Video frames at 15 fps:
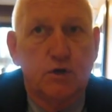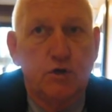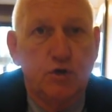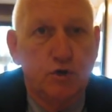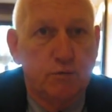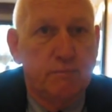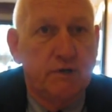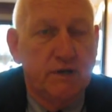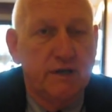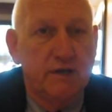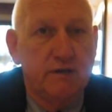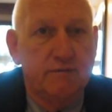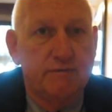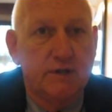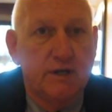You
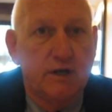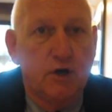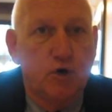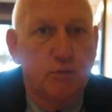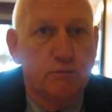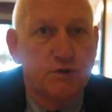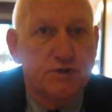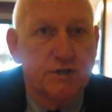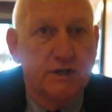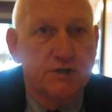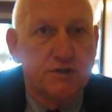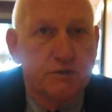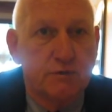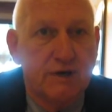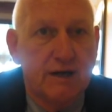believe that
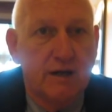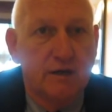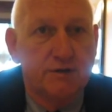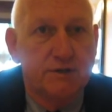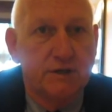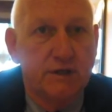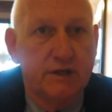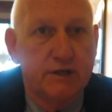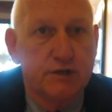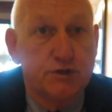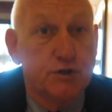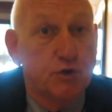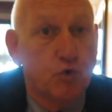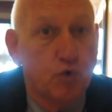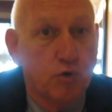homosexuality is
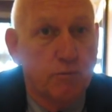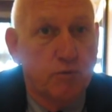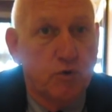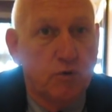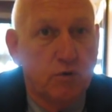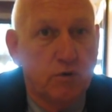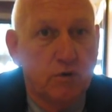normal.